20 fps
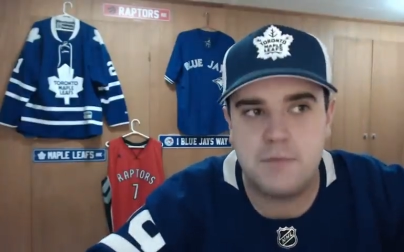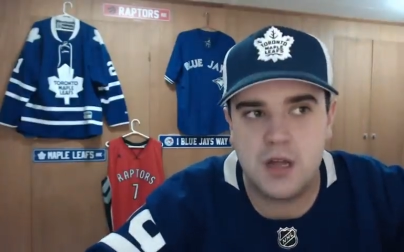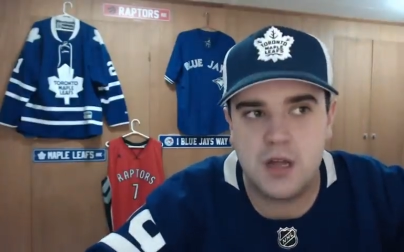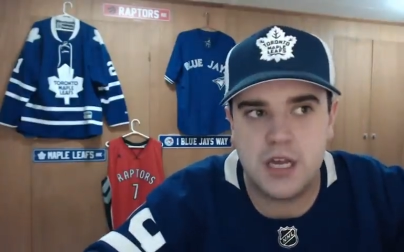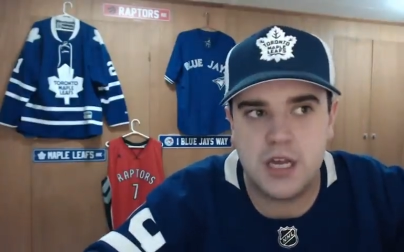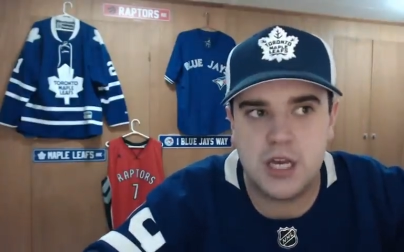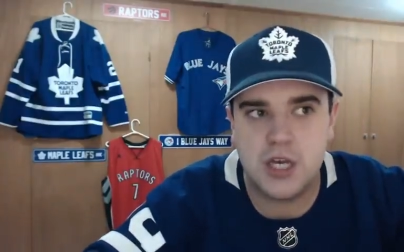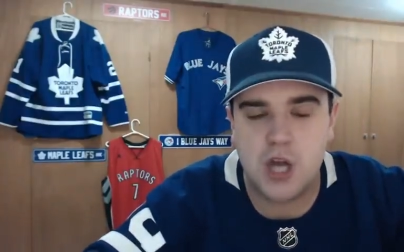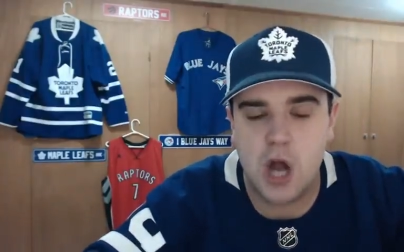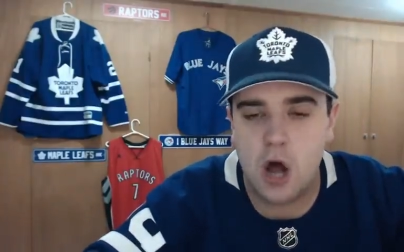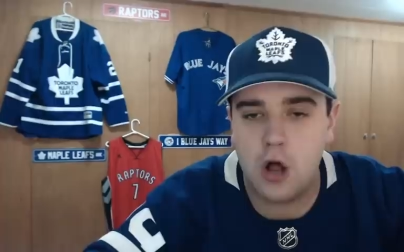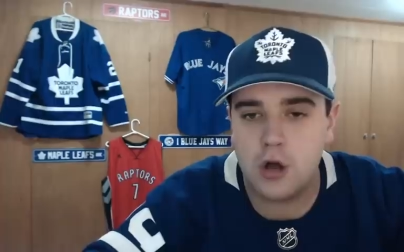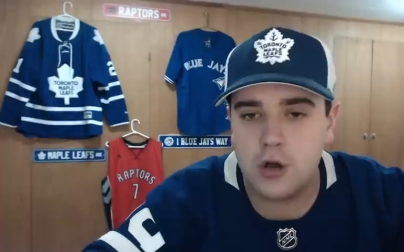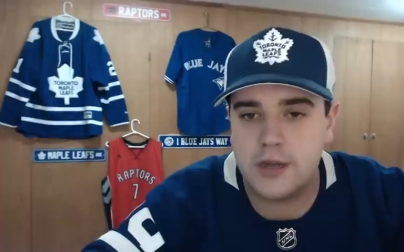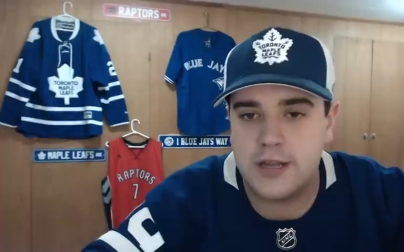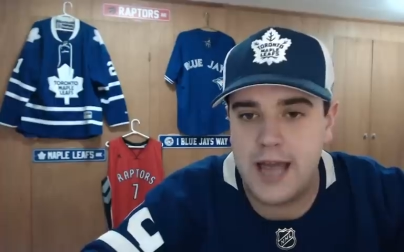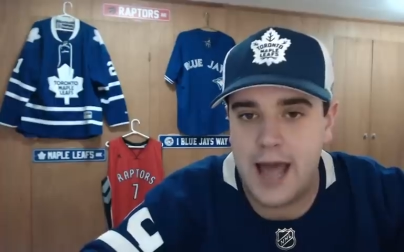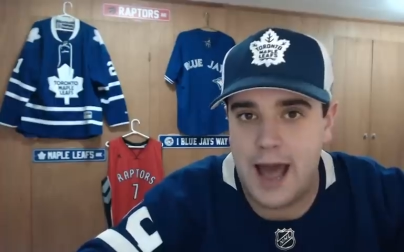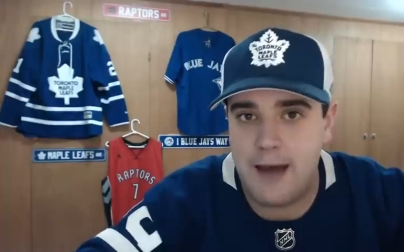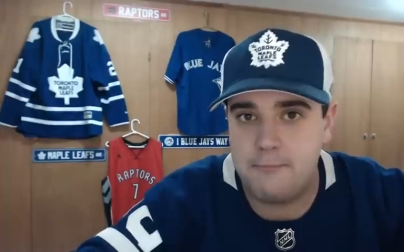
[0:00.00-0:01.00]
million
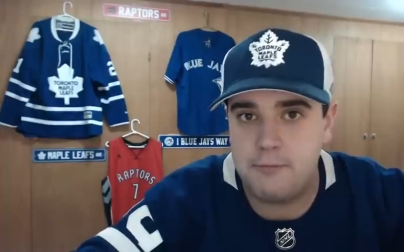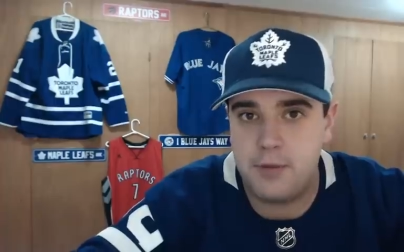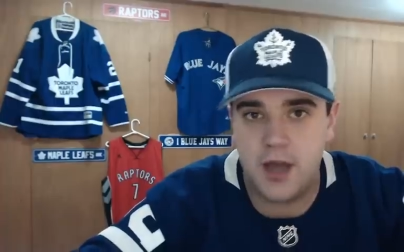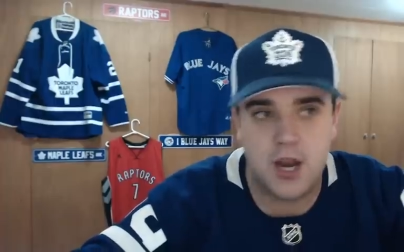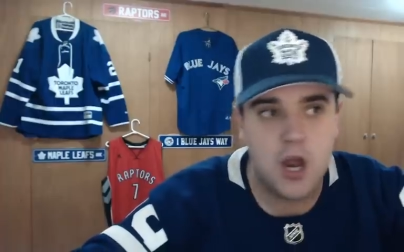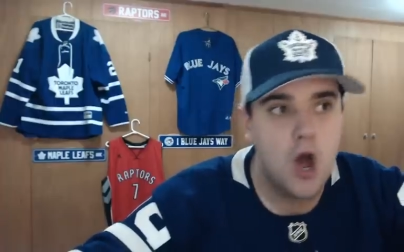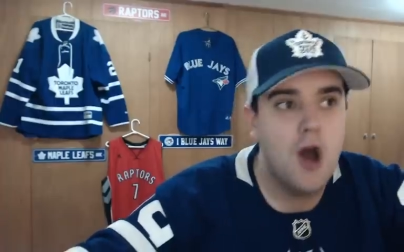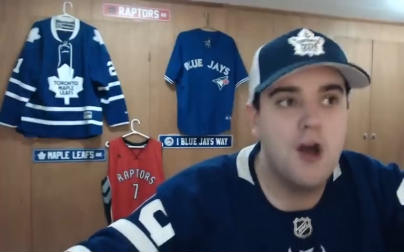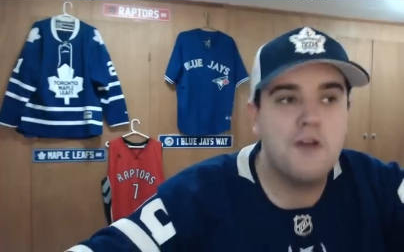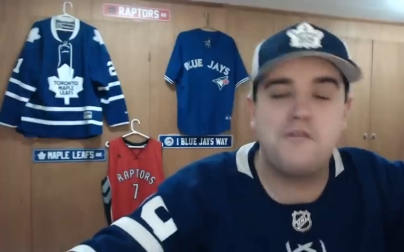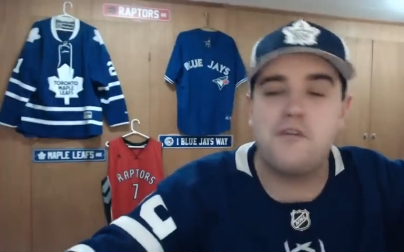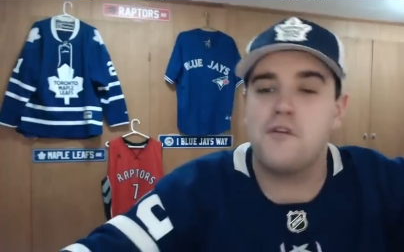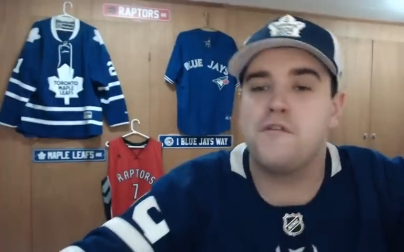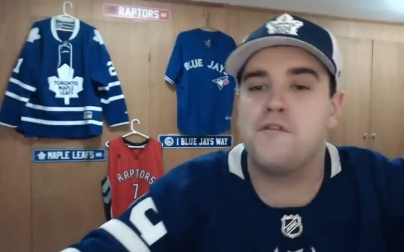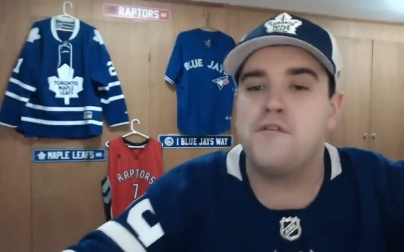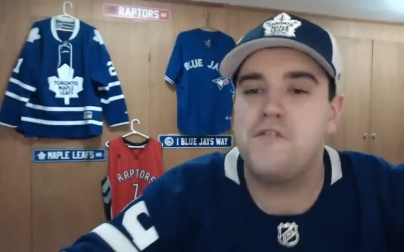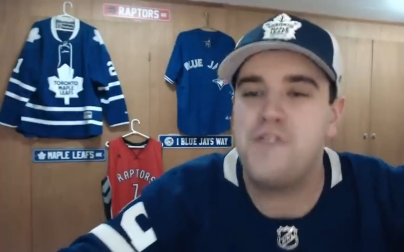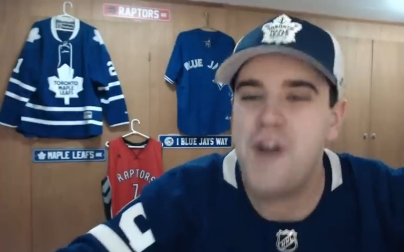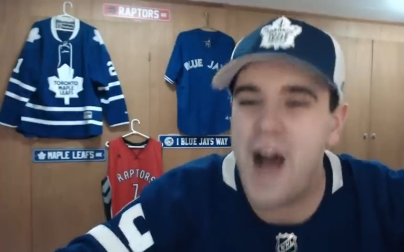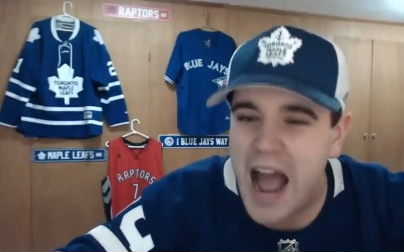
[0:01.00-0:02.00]
cap hit for
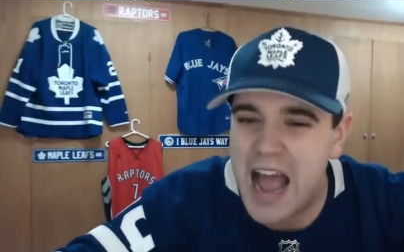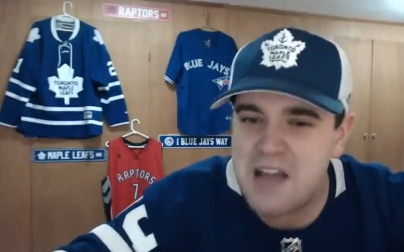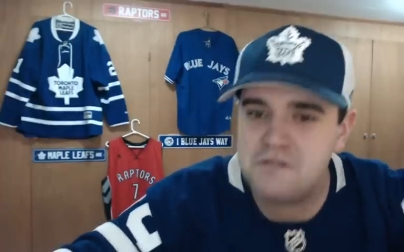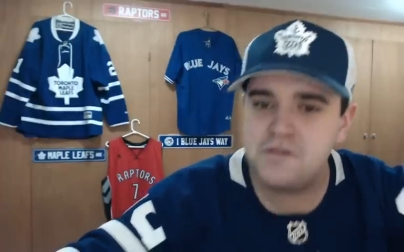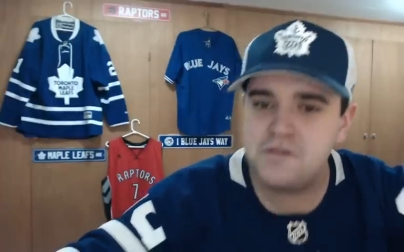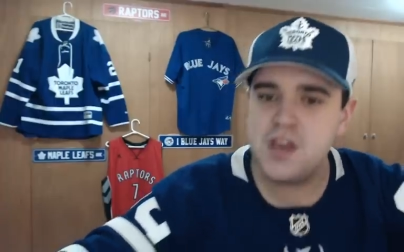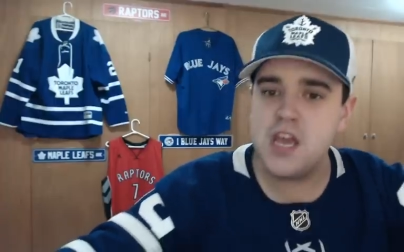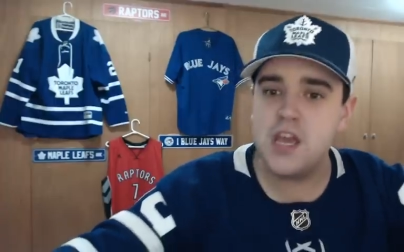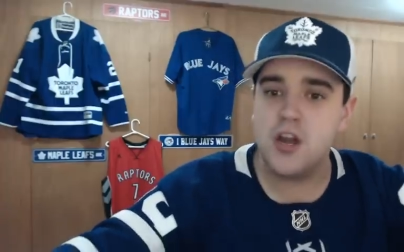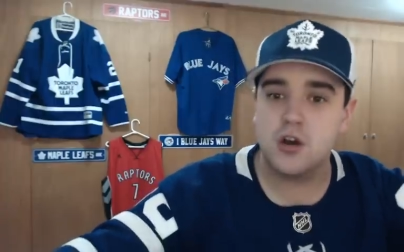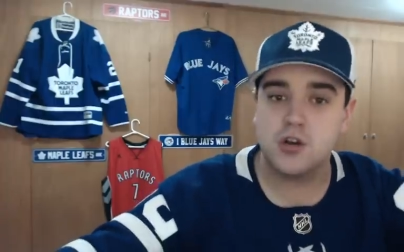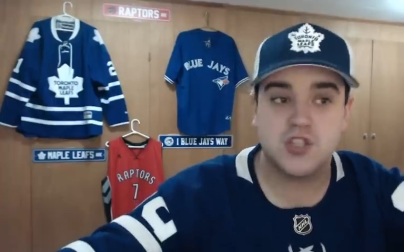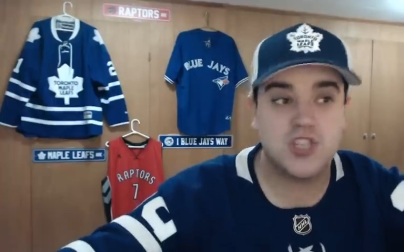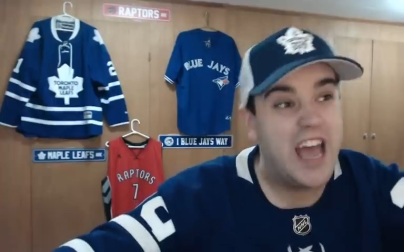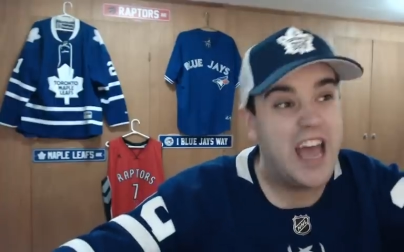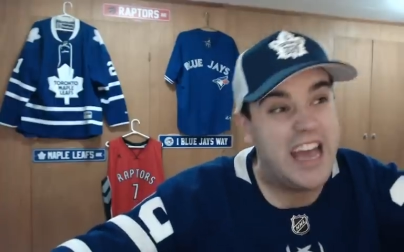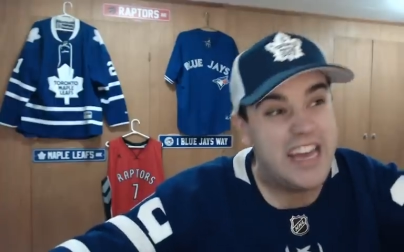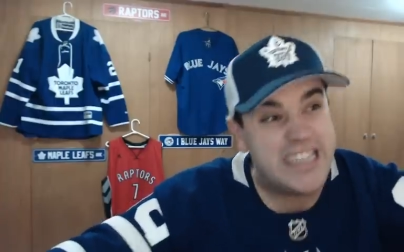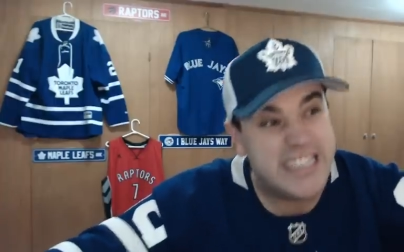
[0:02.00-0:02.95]
5 years,